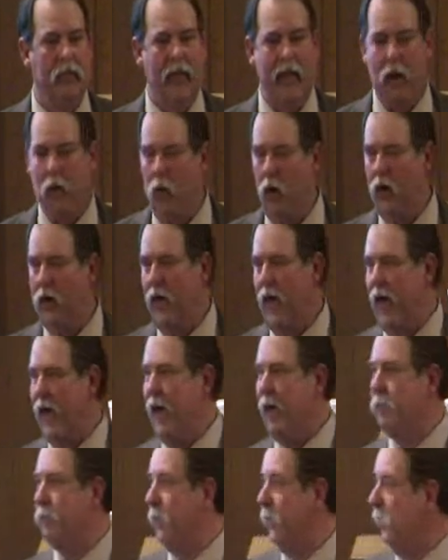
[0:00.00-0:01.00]
Now what
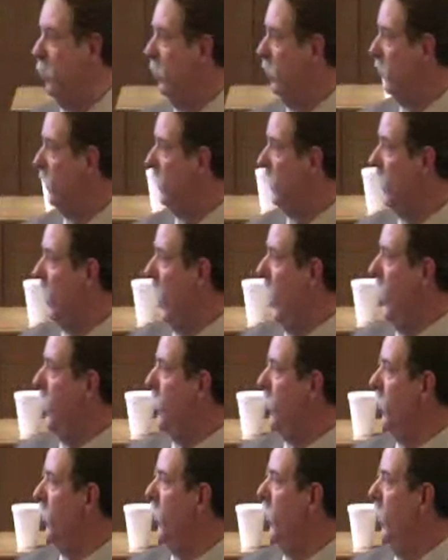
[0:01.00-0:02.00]
happens
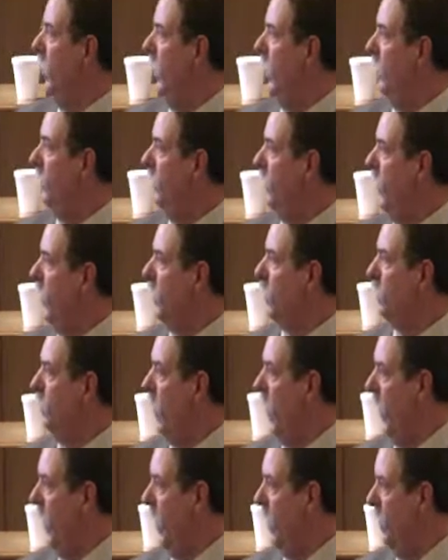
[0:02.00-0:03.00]
later if this
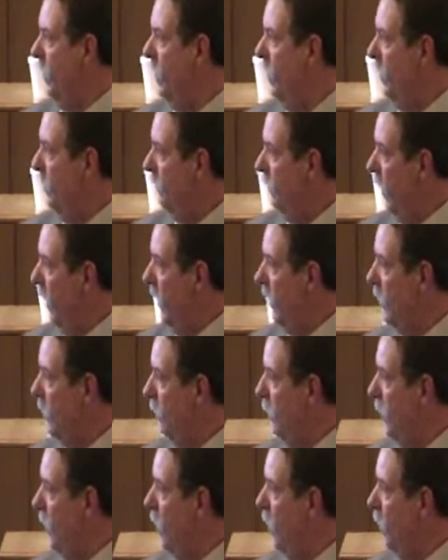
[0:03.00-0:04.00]
man finds
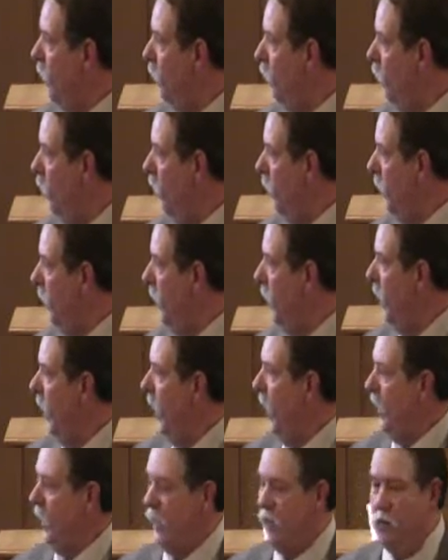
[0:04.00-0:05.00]
him another woman
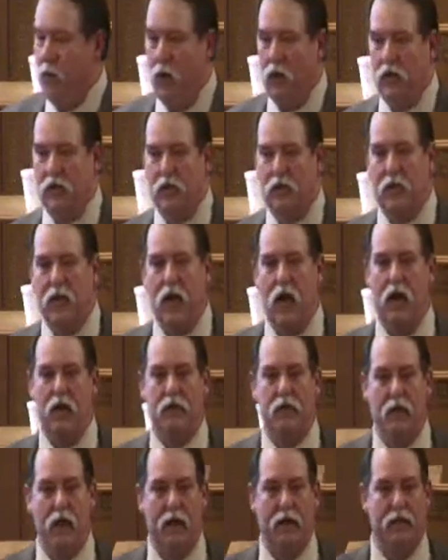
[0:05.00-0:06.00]
and he wants to
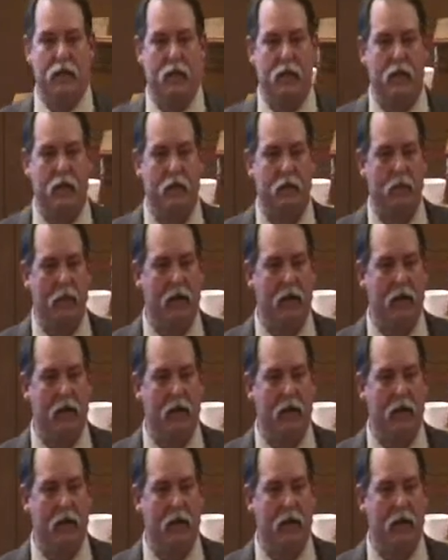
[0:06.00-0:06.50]
contract another